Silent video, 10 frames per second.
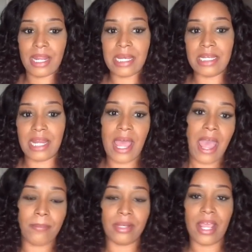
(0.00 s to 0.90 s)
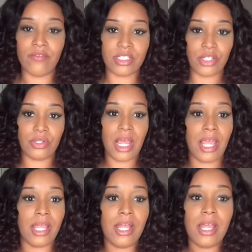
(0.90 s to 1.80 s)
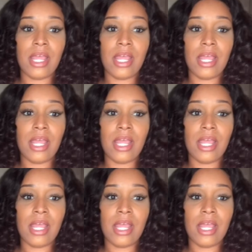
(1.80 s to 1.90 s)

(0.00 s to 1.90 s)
That did not happen every single night.